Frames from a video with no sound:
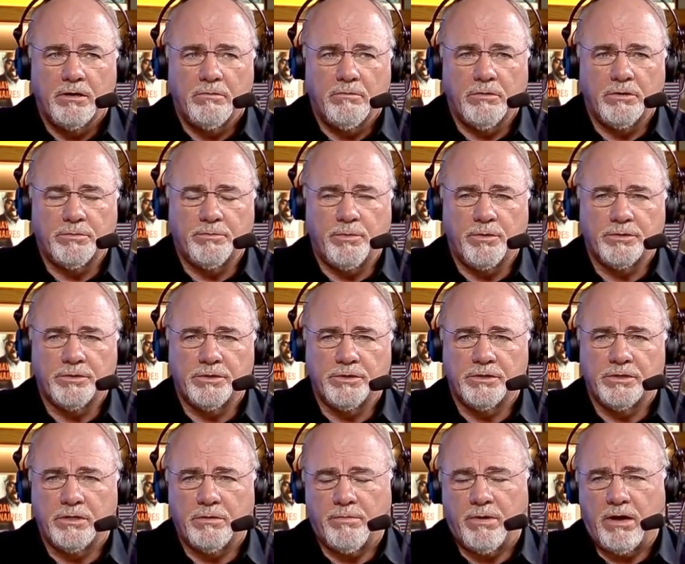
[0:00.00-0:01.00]
which puts
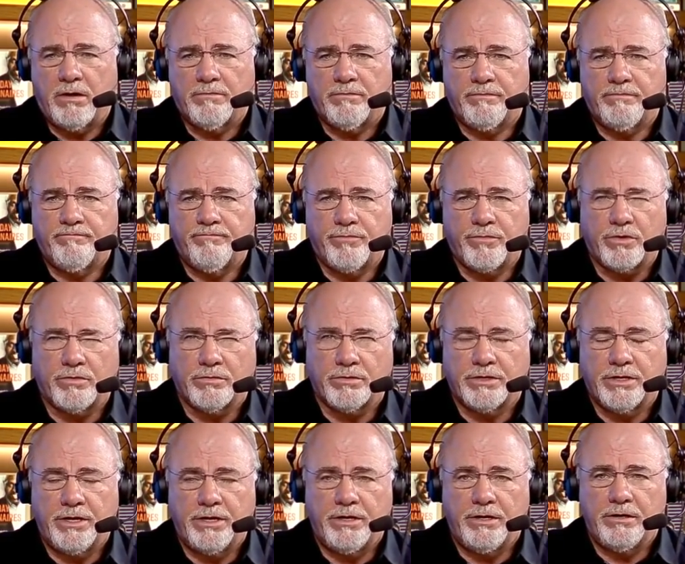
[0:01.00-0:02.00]
us at about
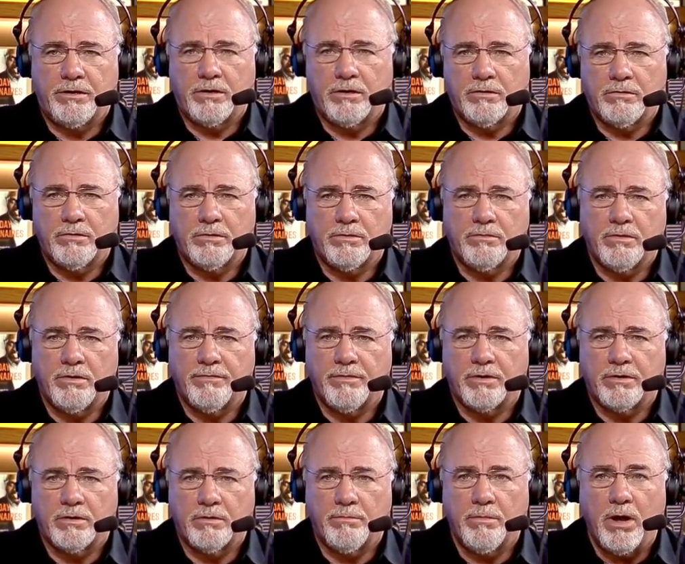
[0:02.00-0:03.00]
1,300,
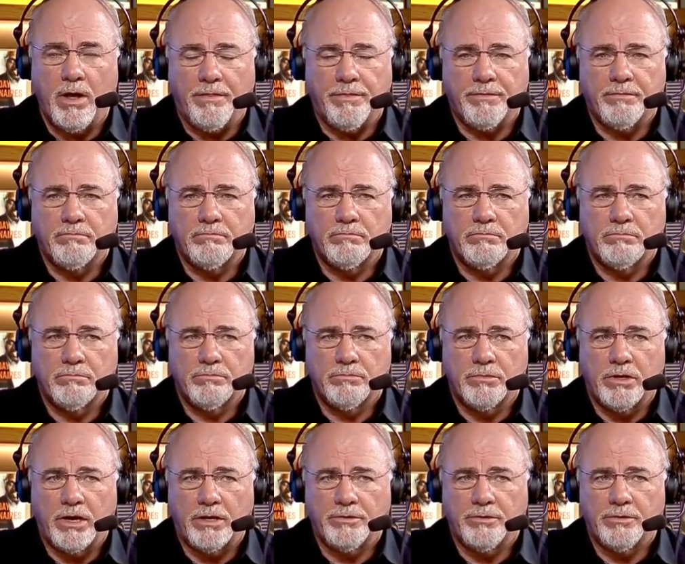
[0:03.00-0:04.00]
1,200 a month,
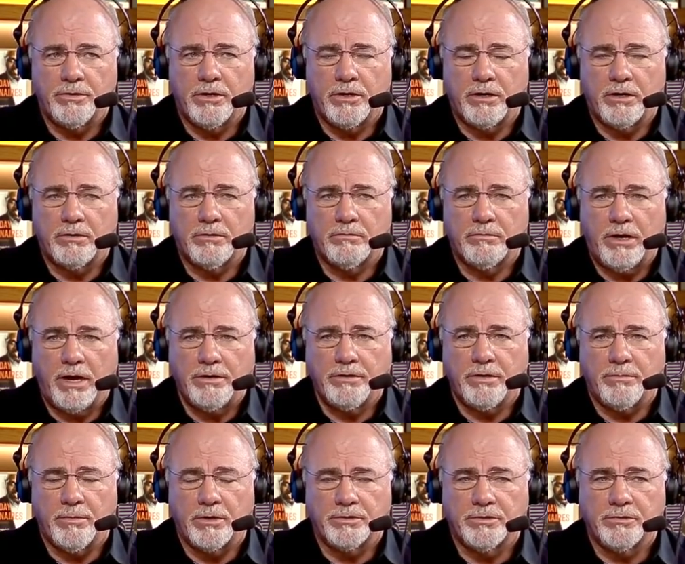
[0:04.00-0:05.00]
and you're done in
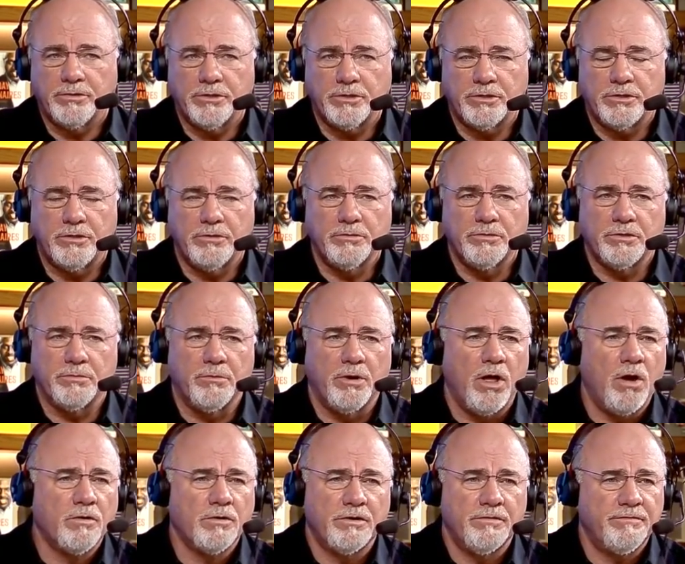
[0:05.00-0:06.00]
18 months. So just do some
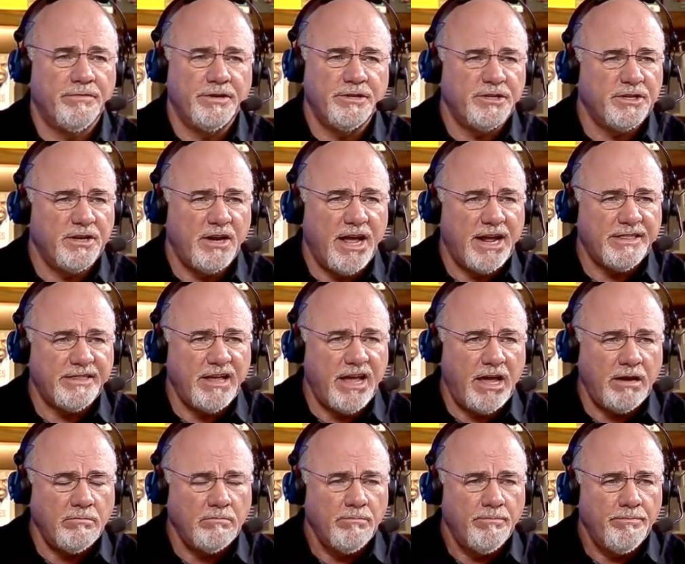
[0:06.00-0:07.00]
long division like
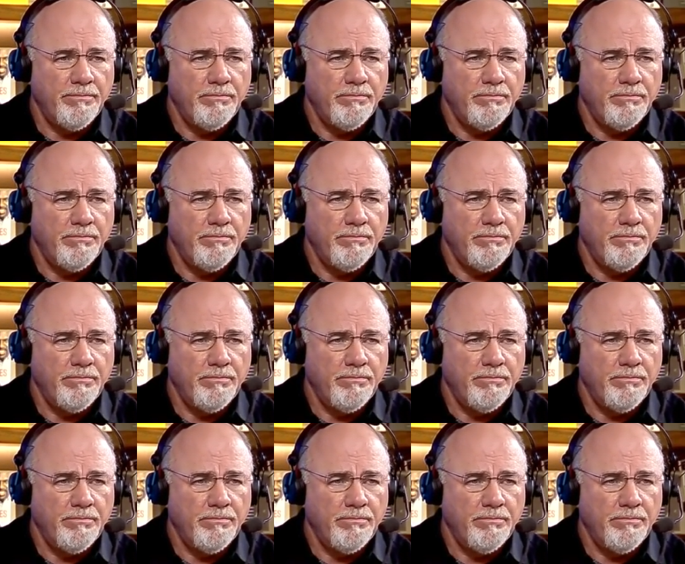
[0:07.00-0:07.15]
that.